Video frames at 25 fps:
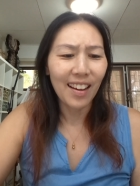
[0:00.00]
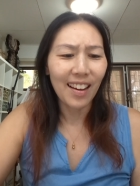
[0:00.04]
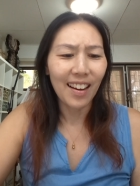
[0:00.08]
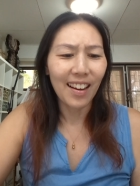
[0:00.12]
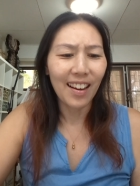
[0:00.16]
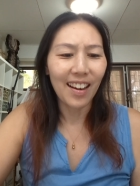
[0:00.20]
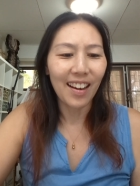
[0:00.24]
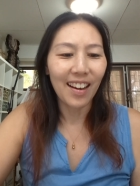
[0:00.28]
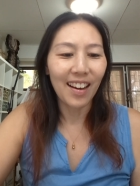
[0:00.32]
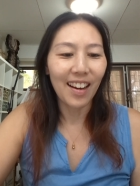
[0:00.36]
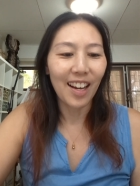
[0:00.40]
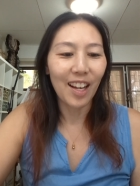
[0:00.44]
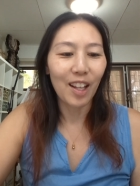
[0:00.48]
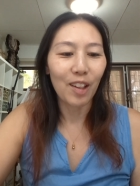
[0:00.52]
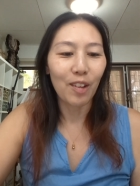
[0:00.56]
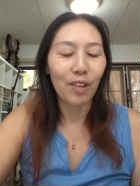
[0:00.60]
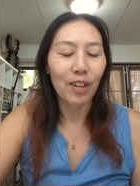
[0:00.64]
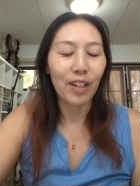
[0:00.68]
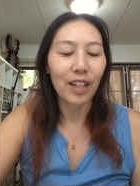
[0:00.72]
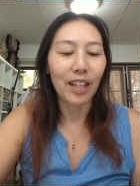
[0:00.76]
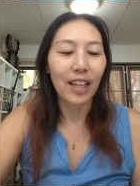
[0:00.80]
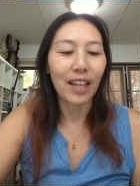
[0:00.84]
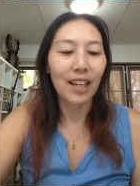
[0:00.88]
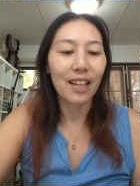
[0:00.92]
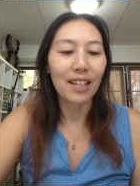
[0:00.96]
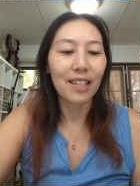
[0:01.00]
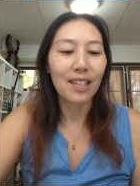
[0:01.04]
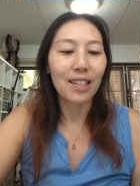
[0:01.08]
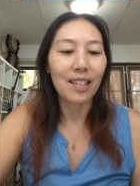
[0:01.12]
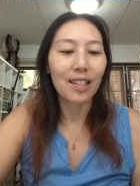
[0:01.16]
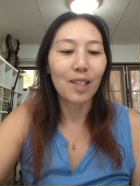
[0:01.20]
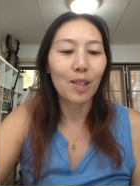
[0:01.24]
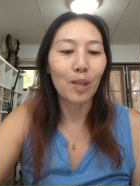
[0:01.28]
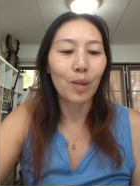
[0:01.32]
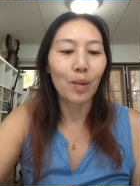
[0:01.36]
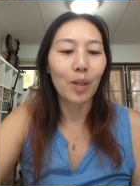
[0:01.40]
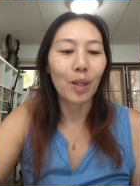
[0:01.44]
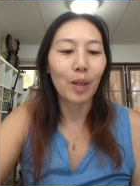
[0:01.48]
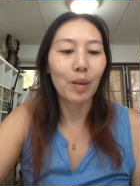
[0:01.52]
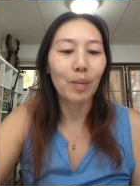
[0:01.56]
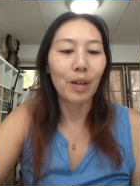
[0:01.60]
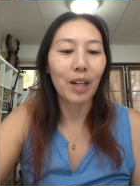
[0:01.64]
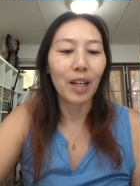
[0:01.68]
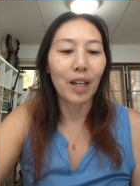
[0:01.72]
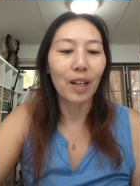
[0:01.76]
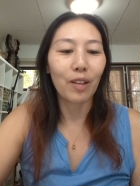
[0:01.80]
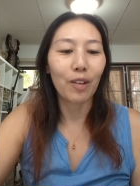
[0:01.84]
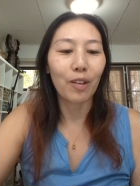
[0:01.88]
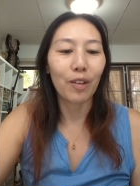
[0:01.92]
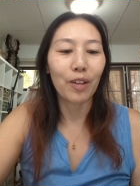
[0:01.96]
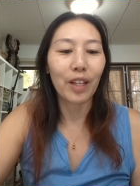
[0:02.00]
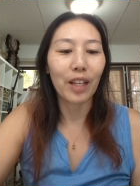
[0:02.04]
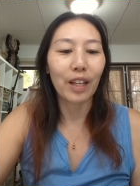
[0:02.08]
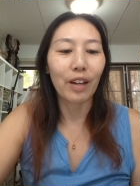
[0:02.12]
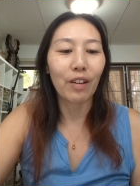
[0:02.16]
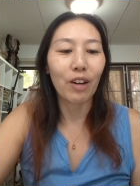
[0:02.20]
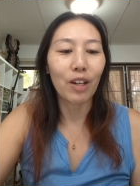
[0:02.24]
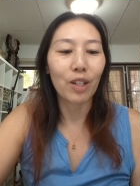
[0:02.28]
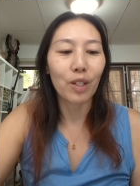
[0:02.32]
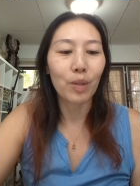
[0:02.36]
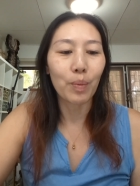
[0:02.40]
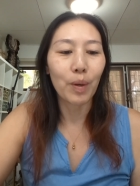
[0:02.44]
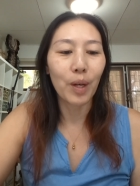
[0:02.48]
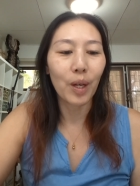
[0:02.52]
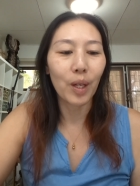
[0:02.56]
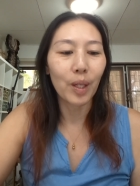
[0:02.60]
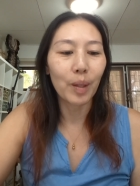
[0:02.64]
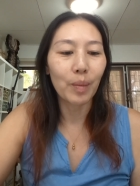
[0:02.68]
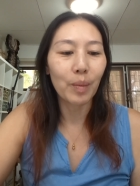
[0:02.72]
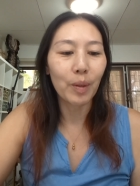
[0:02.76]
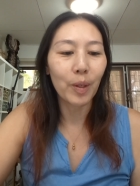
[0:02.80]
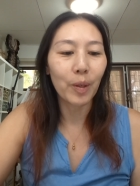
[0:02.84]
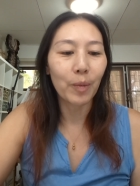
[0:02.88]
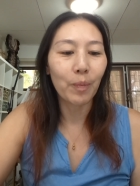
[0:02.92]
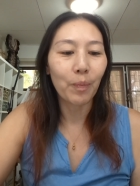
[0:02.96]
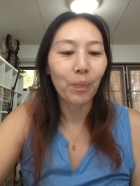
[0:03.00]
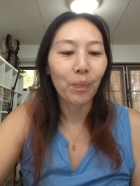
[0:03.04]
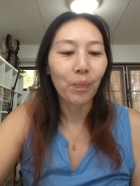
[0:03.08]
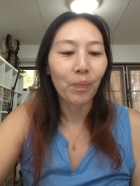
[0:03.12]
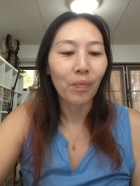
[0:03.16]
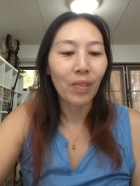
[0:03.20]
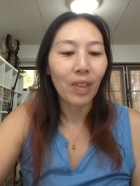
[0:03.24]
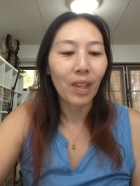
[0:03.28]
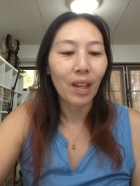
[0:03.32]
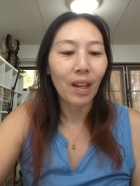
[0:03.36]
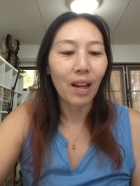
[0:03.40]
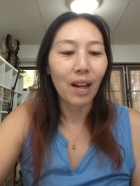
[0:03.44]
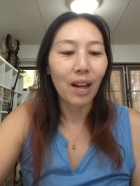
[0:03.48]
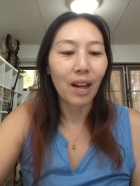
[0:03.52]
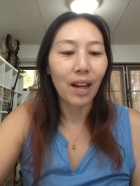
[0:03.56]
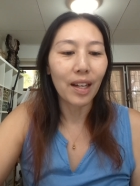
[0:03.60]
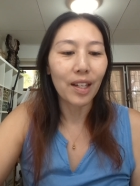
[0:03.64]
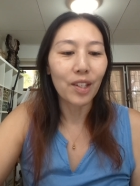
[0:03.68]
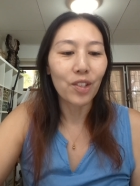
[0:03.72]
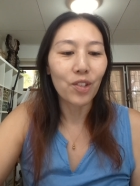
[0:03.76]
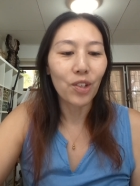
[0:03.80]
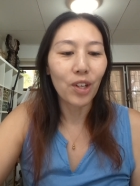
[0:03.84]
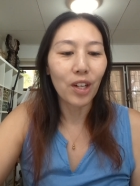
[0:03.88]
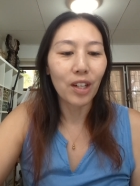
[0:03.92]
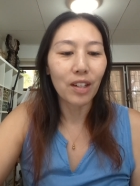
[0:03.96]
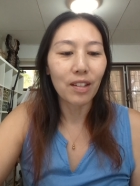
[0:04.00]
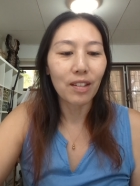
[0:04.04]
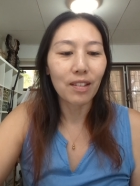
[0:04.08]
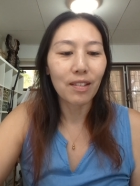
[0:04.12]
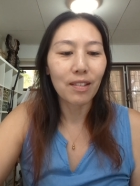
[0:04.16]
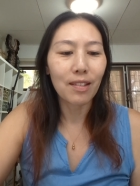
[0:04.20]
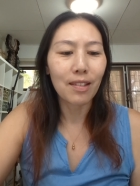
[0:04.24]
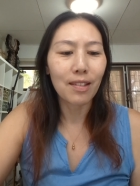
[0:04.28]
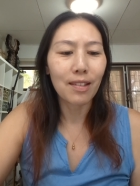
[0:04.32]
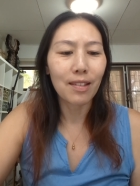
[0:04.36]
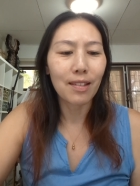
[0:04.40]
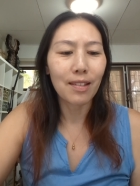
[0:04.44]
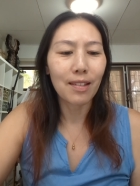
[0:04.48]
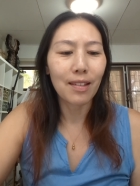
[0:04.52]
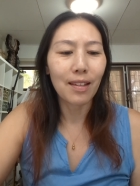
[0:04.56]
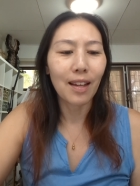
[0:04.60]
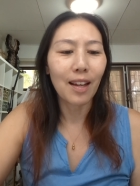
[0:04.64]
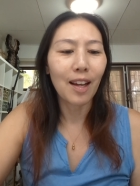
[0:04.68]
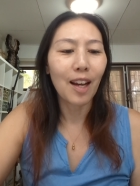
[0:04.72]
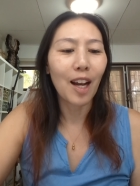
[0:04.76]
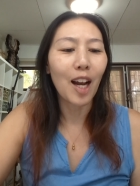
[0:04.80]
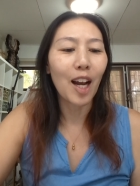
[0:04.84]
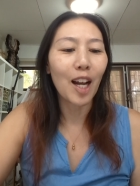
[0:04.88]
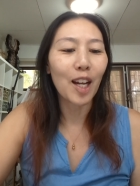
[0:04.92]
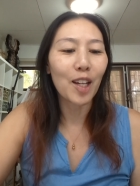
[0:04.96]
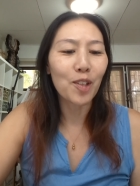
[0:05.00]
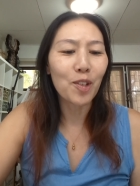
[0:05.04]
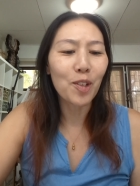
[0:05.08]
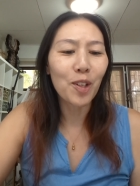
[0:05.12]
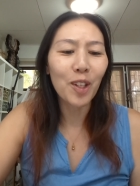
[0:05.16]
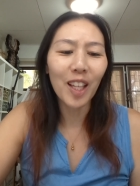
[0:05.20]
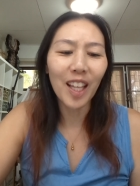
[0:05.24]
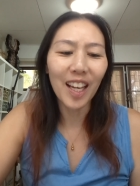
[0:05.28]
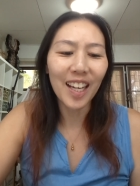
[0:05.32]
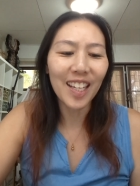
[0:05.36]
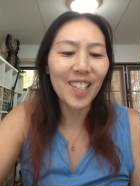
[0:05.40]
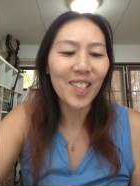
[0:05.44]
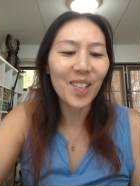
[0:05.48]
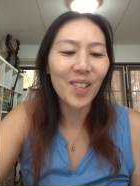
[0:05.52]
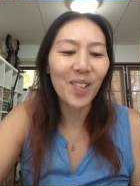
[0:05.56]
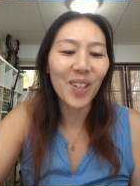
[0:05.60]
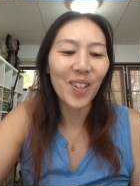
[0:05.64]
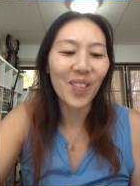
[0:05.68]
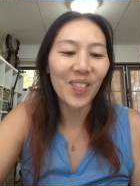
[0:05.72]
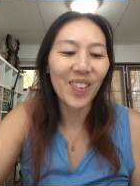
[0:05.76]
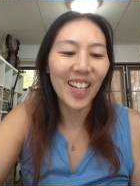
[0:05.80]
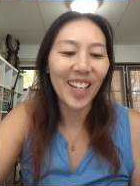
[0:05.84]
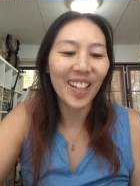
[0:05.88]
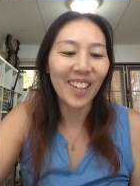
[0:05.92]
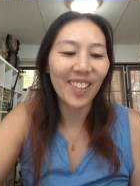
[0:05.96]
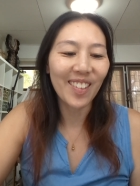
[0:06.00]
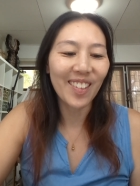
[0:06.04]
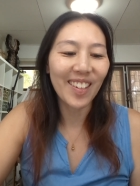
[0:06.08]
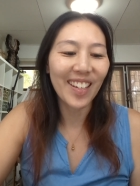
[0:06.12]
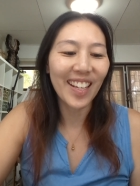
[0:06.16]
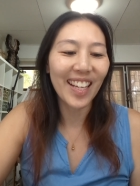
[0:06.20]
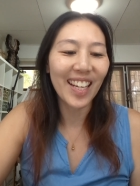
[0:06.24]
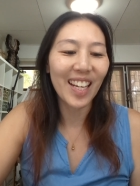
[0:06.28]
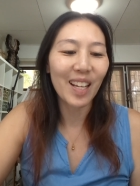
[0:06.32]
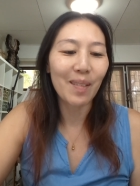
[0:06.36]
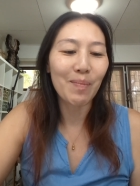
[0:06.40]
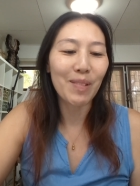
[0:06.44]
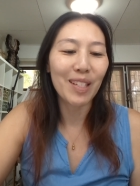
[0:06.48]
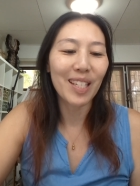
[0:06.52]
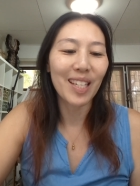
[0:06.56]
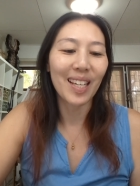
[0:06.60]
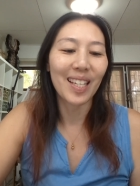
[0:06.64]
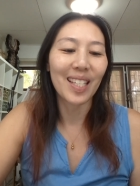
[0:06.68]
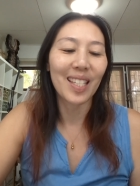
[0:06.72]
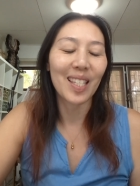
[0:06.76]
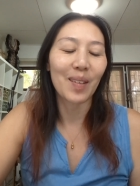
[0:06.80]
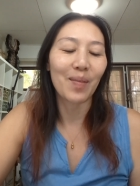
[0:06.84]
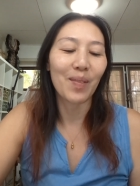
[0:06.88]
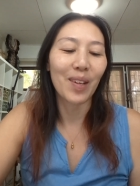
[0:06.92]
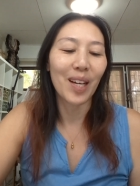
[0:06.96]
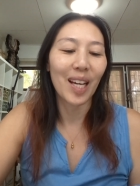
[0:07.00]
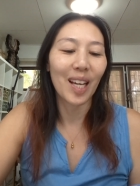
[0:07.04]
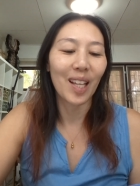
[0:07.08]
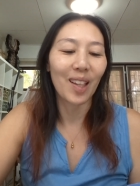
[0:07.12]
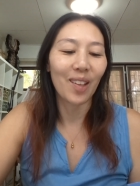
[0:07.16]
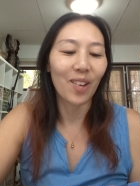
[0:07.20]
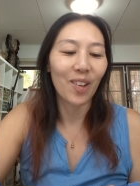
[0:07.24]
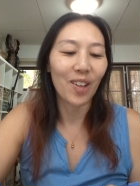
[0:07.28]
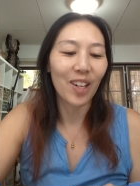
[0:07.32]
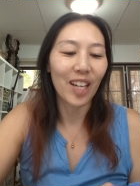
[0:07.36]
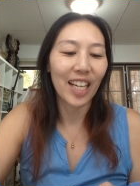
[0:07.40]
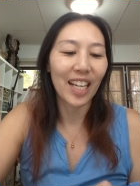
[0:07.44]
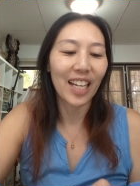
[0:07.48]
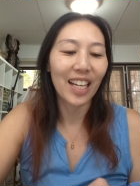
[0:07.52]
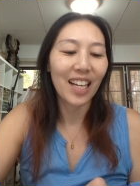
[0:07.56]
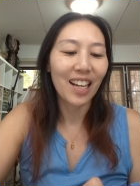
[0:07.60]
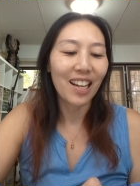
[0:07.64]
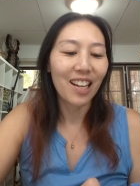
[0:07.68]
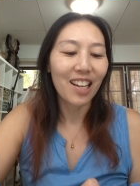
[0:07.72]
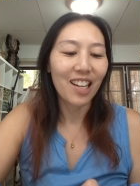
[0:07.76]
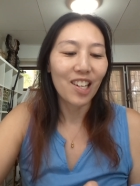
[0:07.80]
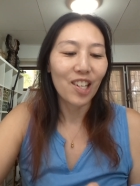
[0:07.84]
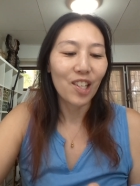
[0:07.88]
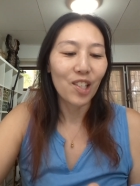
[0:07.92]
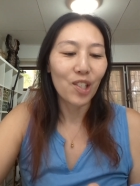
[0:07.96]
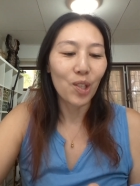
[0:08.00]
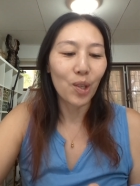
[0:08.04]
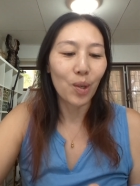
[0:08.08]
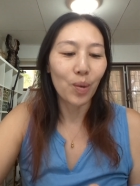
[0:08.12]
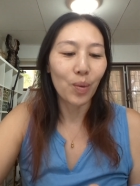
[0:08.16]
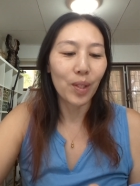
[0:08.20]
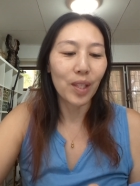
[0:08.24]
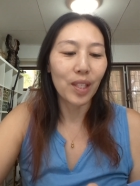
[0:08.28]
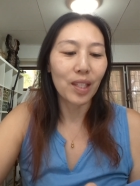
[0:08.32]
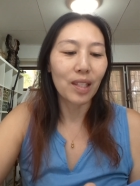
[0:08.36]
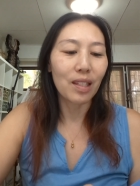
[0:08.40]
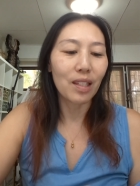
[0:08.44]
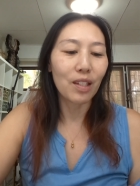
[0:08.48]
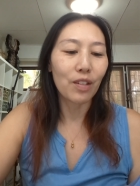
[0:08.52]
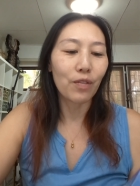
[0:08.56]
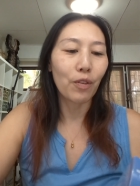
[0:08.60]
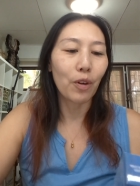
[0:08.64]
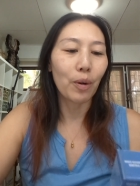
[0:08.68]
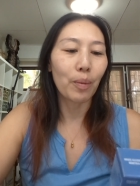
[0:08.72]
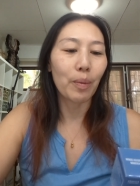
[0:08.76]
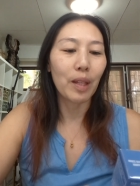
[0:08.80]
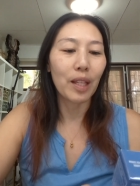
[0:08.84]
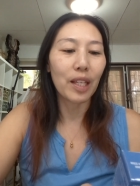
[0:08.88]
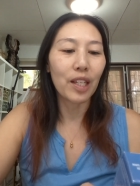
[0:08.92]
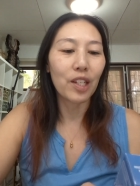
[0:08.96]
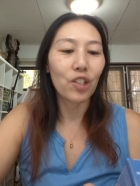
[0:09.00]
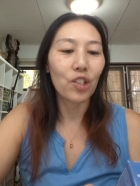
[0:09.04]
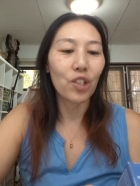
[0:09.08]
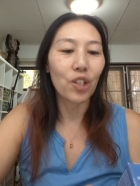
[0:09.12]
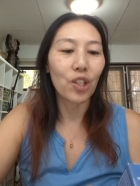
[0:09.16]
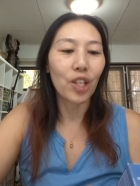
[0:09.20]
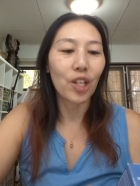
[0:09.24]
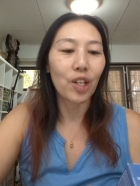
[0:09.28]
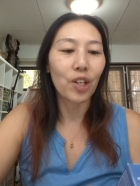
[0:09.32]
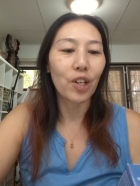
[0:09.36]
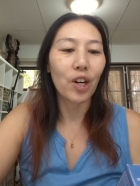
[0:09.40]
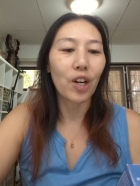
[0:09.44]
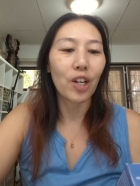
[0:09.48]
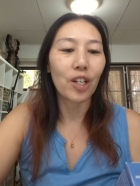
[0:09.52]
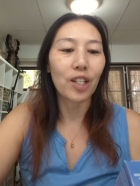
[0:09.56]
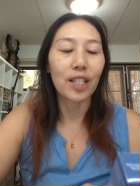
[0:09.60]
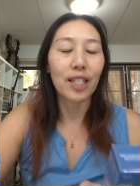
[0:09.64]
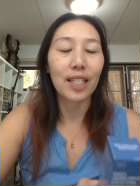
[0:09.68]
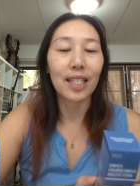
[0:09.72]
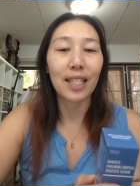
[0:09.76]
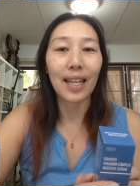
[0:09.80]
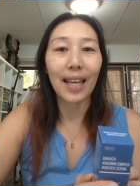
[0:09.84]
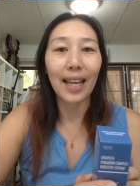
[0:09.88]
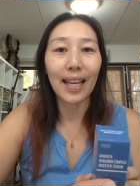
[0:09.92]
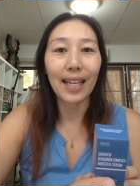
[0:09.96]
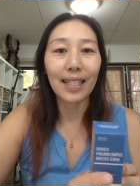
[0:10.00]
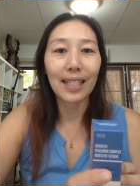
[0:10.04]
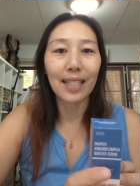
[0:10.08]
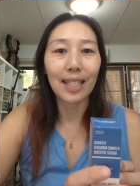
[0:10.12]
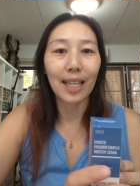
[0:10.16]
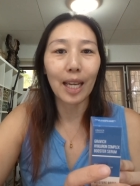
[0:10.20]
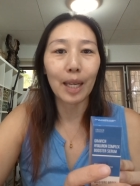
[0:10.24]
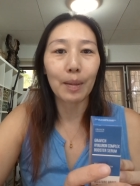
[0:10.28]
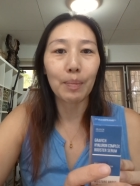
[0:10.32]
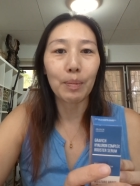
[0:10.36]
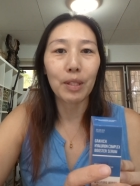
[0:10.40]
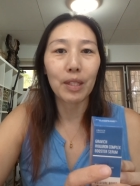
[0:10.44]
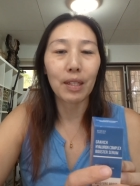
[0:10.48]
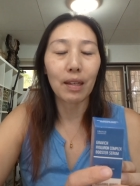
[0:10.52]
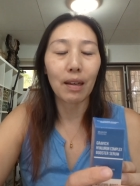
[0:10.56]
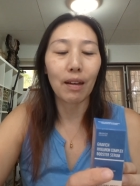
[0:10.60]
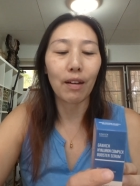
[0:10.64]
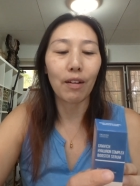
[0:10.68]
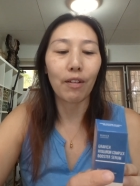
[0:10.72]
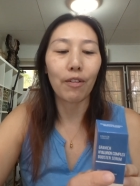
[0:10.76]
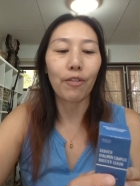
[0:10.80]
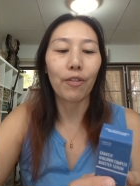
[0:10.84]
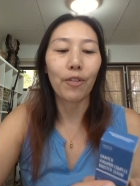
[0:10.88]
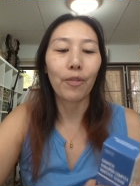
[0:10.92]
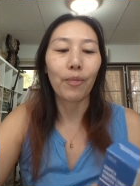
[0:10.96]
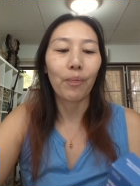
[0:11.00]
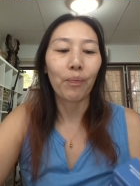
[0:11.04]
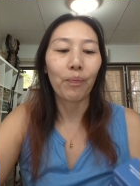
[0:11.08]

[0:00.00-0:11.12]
uh, hyaluronic acid, sodium hyaluronate cross polymer, hydrox hydrolyzed sodium hyaluronate, and potassium hyaluronate. So within this formulation, there are eight types of